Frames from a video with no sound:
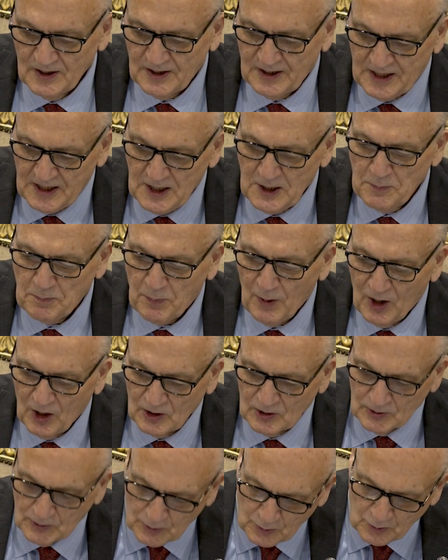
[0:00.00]
keep
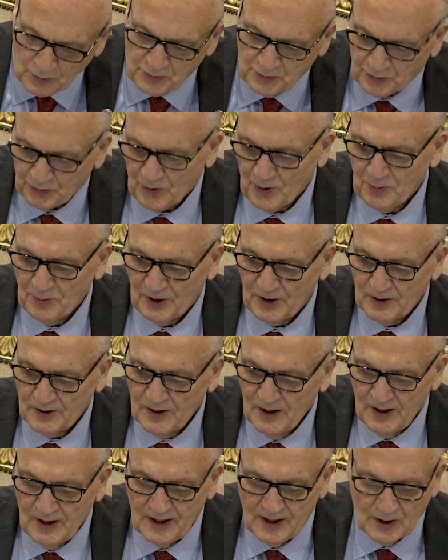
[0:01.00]
aloof from it,
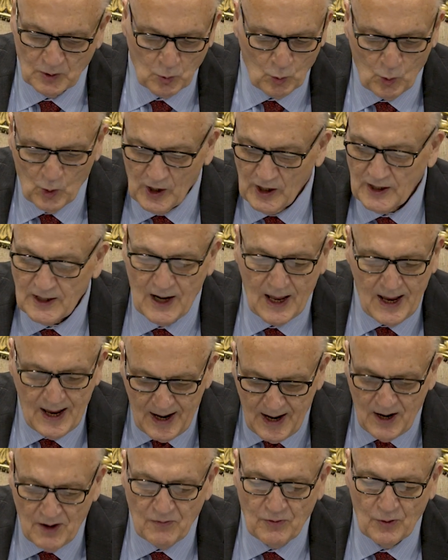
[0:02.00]
in
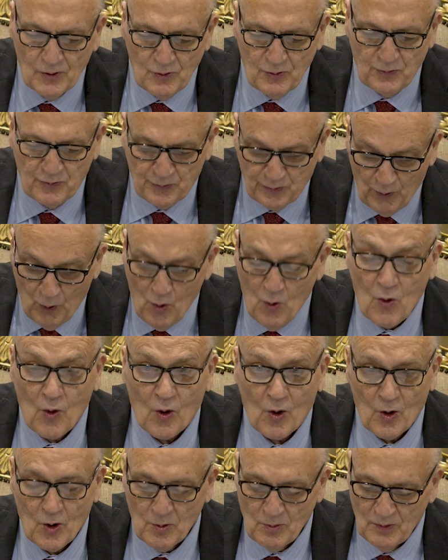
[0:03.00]
whatever
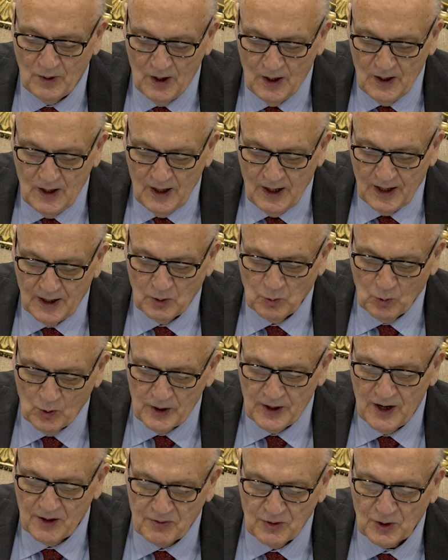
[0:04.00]
form and
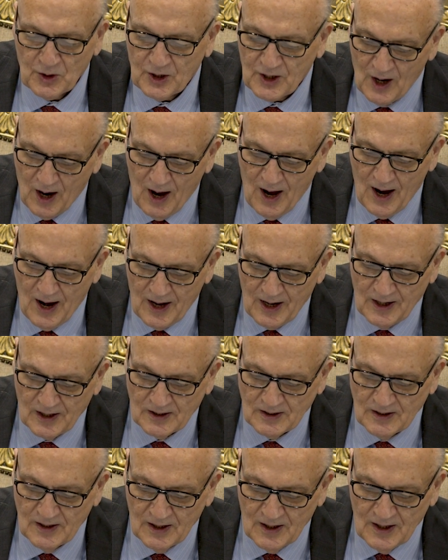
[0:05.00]
whatever
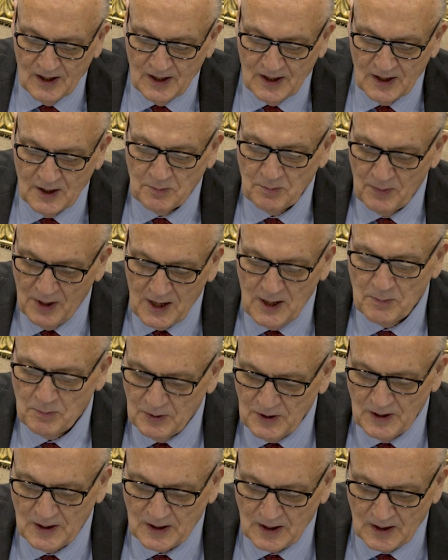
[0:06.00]
kind it may
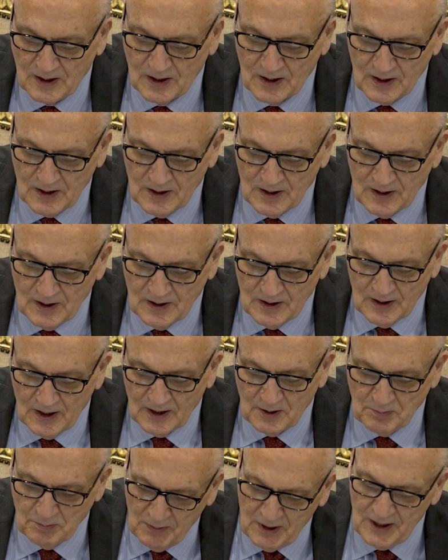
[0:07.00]
be.
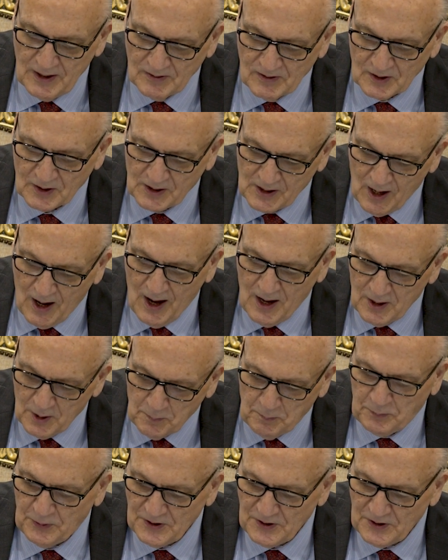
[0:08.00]
And may the God of